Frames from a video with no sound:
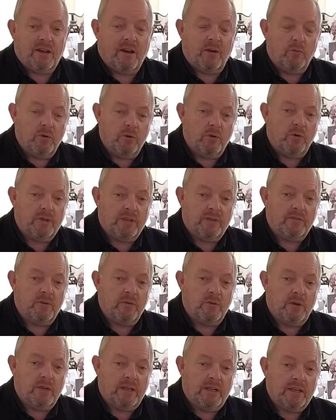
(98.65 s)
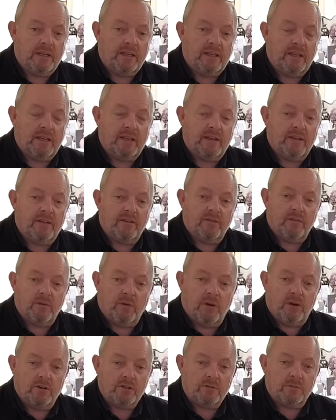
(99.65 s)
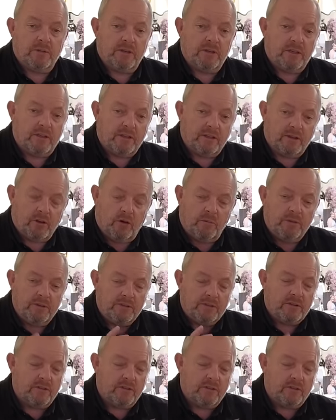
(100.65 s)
I will give you a link uh, if you ask me in the comments.